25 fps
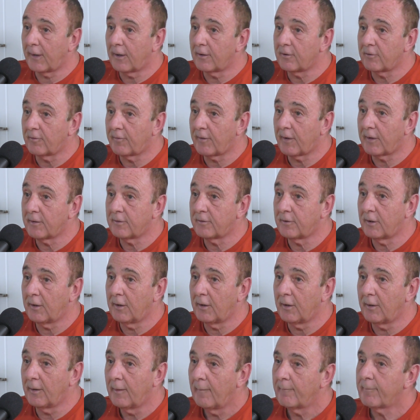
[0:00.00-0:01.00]
the age of
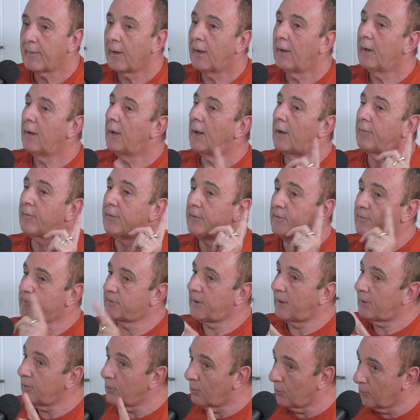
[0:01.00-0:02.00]
18. Having
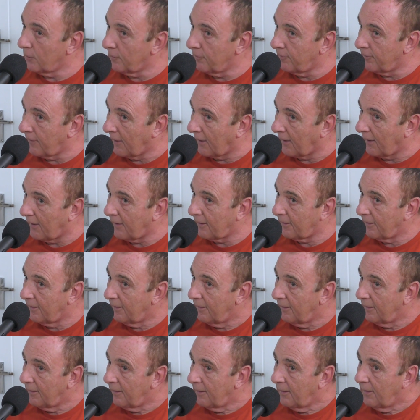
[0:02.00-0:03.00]
said all of that,